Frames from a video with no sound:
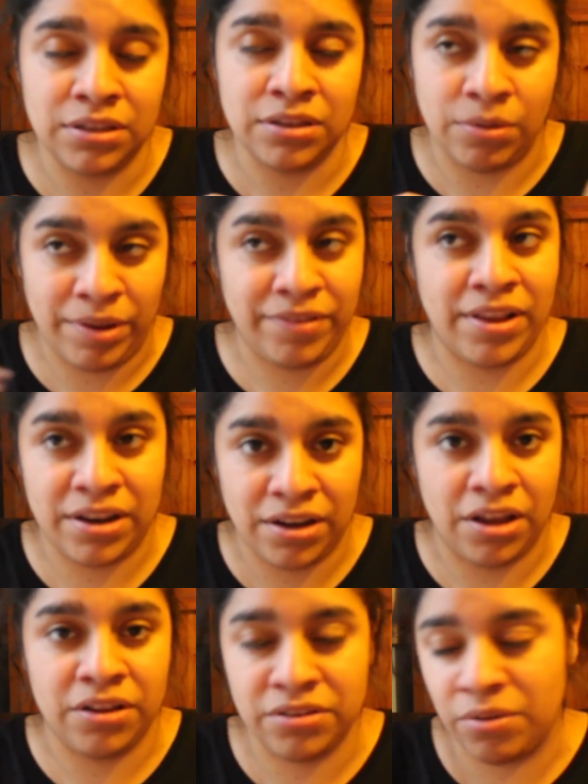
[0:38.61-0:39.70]
the
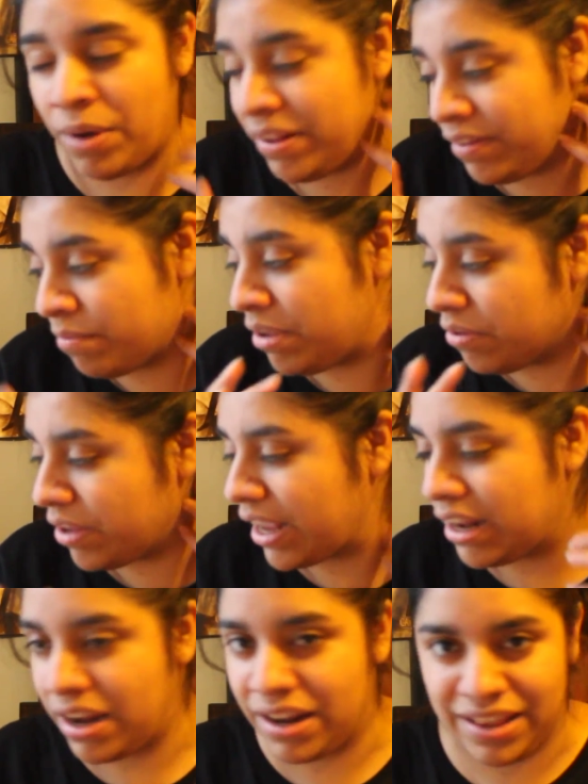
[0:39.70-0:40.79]
Western music
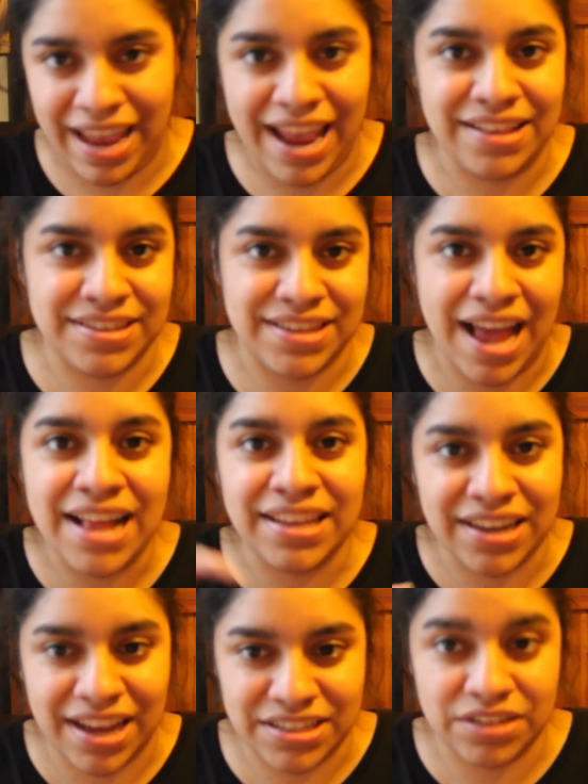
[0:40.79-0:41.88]
in the 80s and the
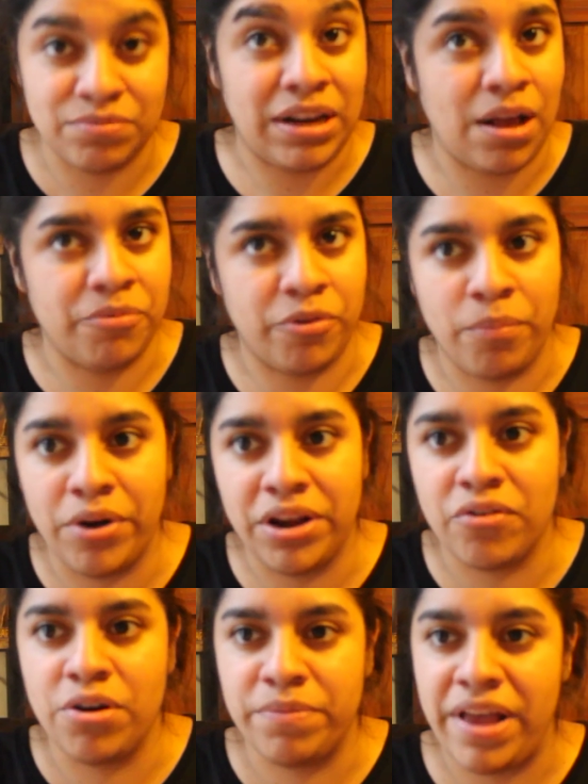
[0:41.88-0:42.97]
90s when it comes to boy
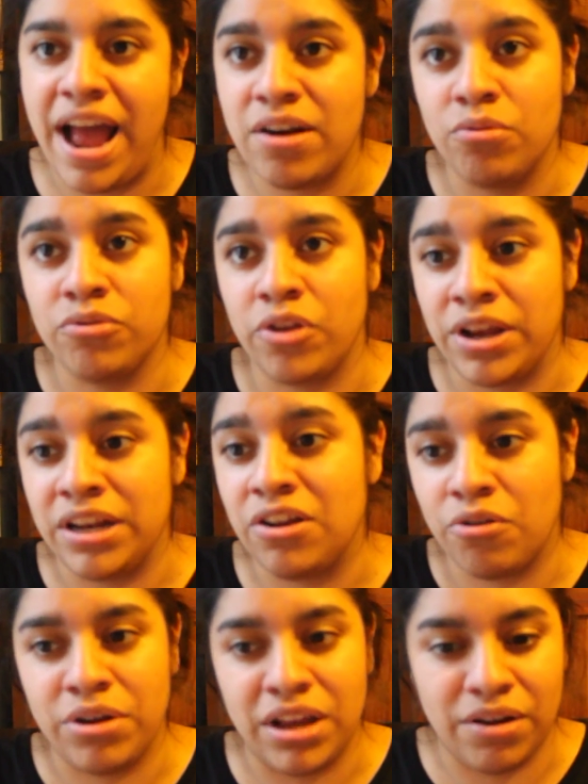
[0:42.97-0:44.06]
groups, and also in
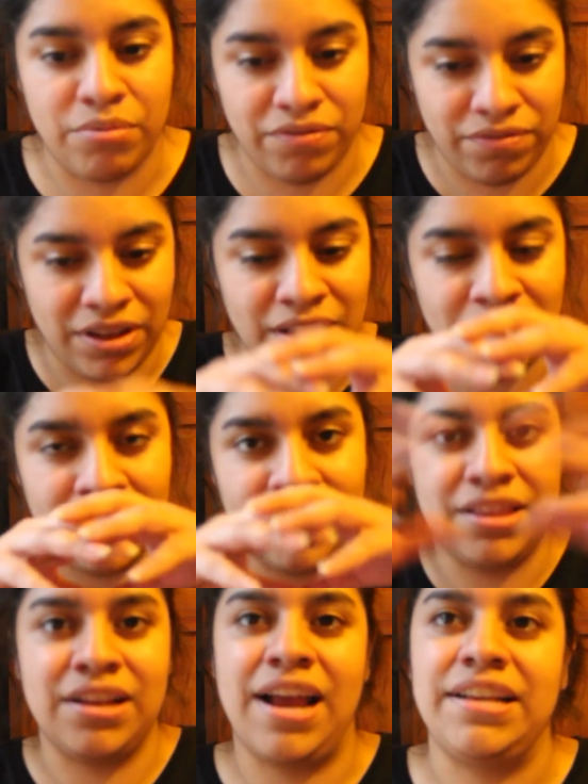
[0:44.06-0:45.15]
Korea with
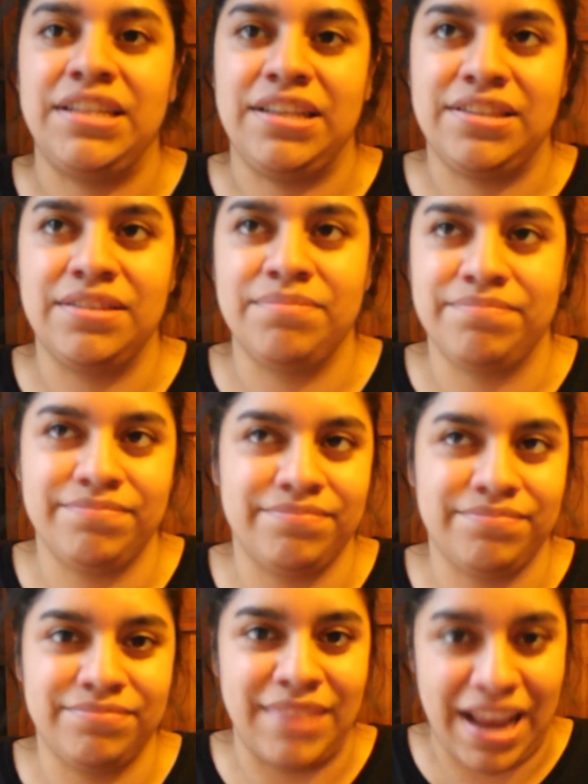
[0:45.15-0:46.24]
the
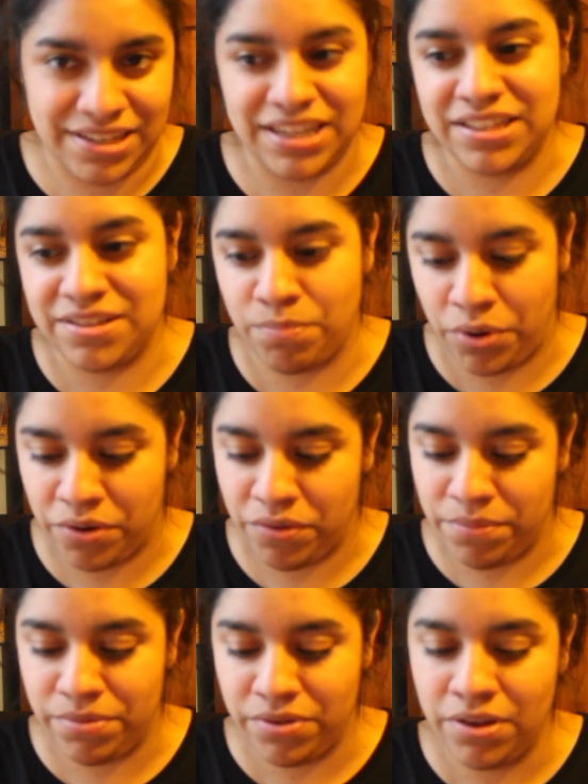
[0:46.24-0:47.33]
90s boy
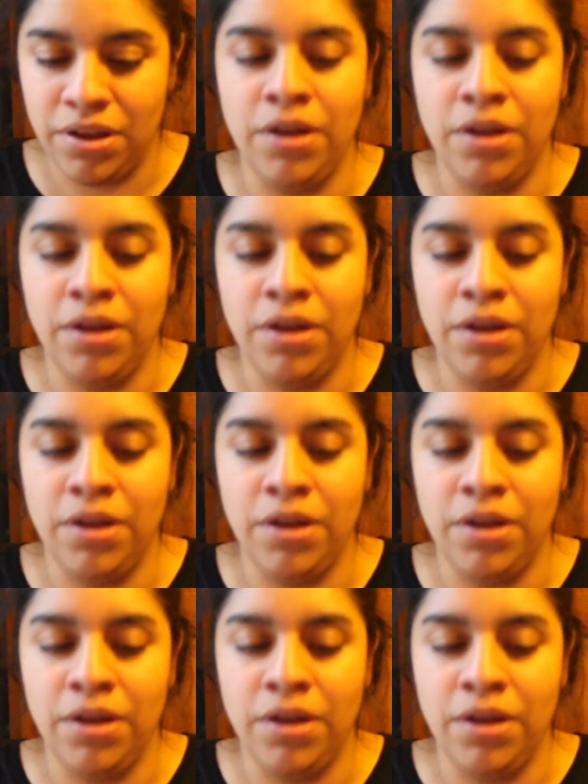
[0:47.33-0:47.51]
groups.